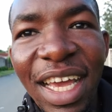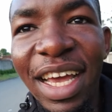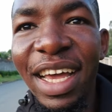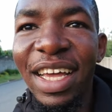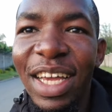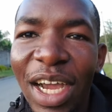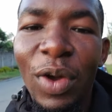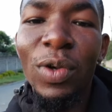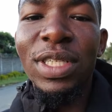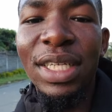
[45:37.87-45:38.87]
Eh?
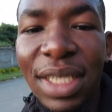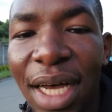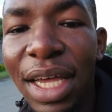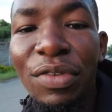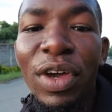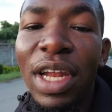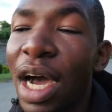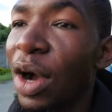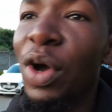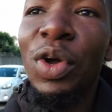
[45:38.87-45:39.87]
Because sasa, even
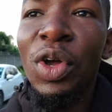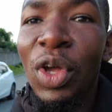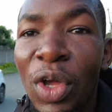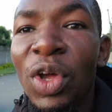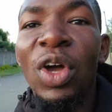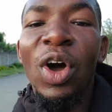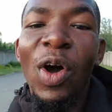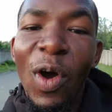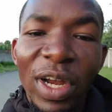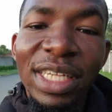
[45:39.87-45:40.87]

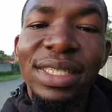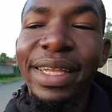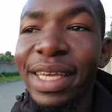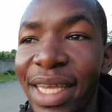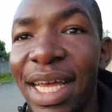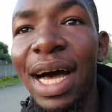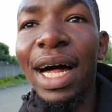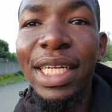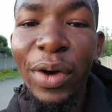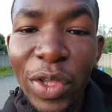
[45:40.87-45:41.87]
honestly,
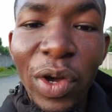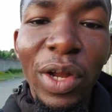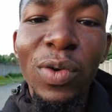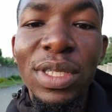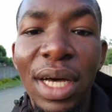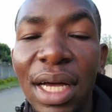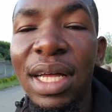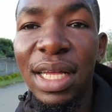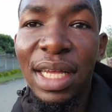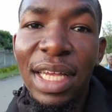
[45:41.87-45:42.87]
hata wenye wanauza,
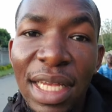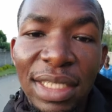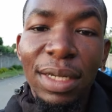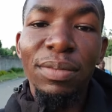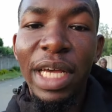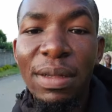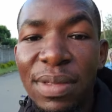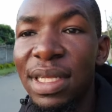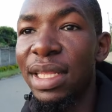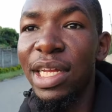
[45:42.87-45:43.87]

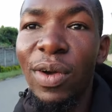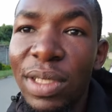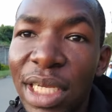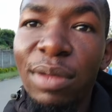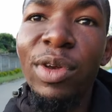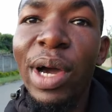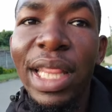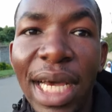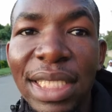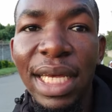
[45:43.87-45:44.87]
sometimes they don't tell me why
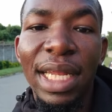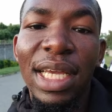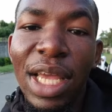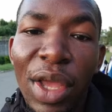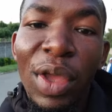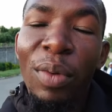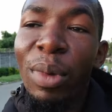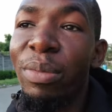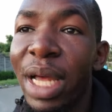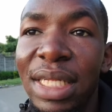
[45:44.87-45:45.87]
they are selling.
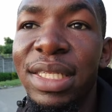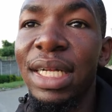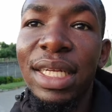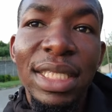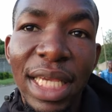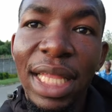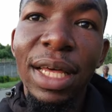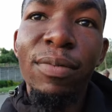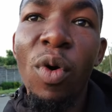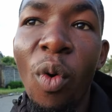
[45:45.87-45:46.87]
Maybe I'll start asking
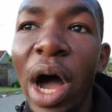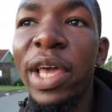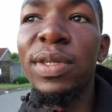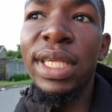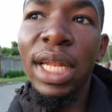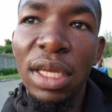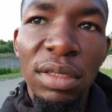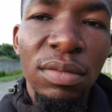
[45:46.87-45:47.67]
them, why are you selling?